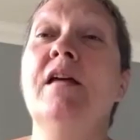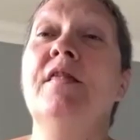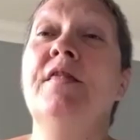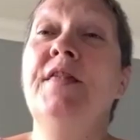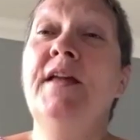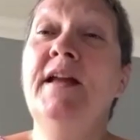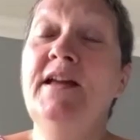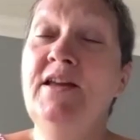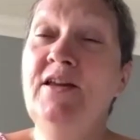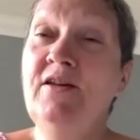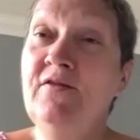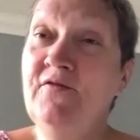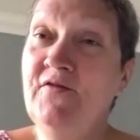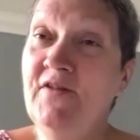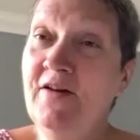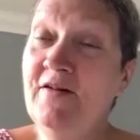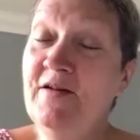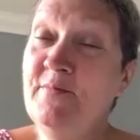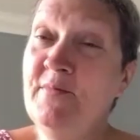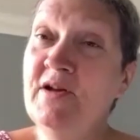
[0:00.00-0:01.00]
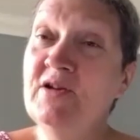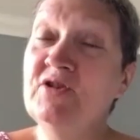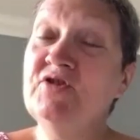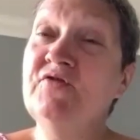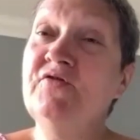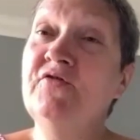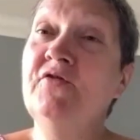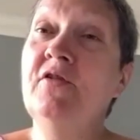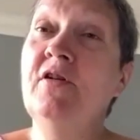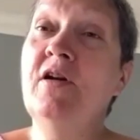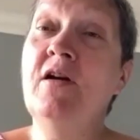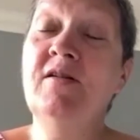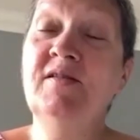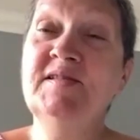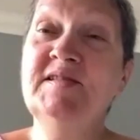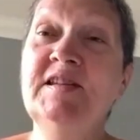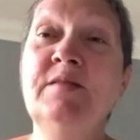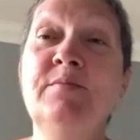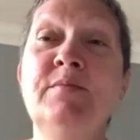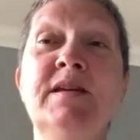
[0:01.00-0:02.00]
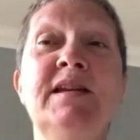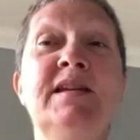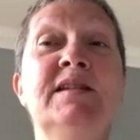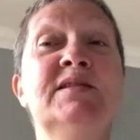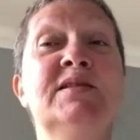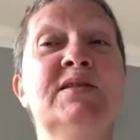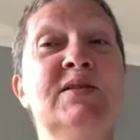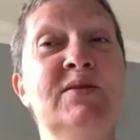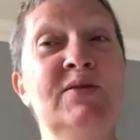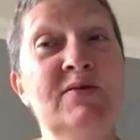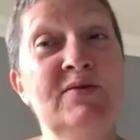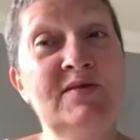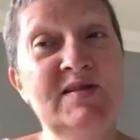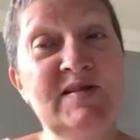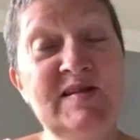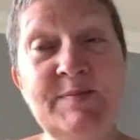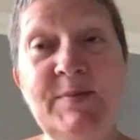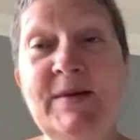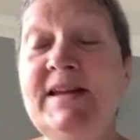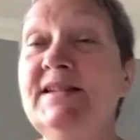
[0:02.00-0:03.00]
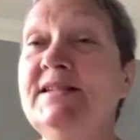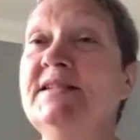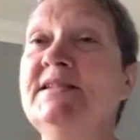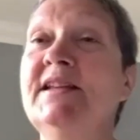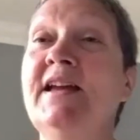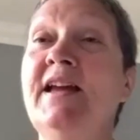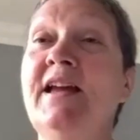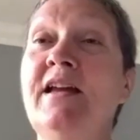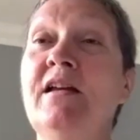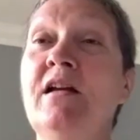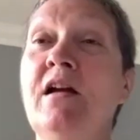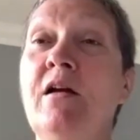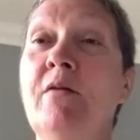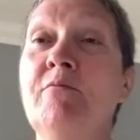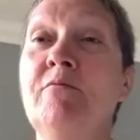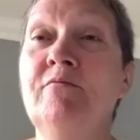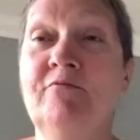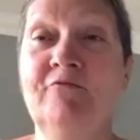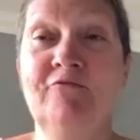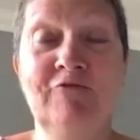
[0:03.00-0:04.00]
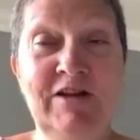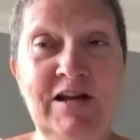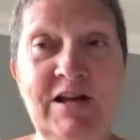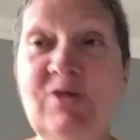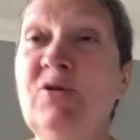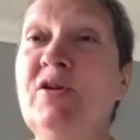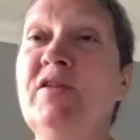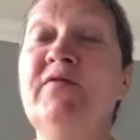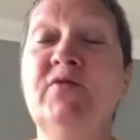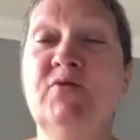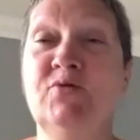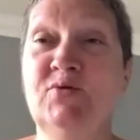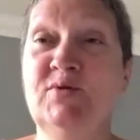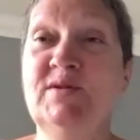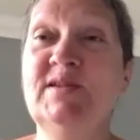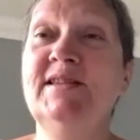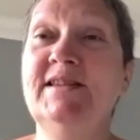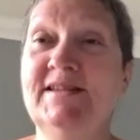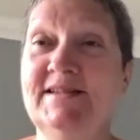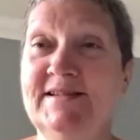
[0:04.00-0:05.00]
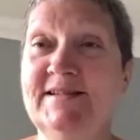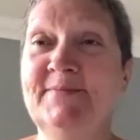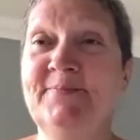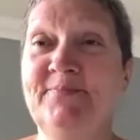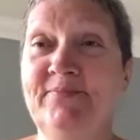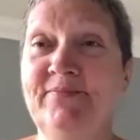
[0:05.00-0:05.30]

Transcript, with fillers: Thank you very much for asking me to, to speak today. I'm really looking forward to this.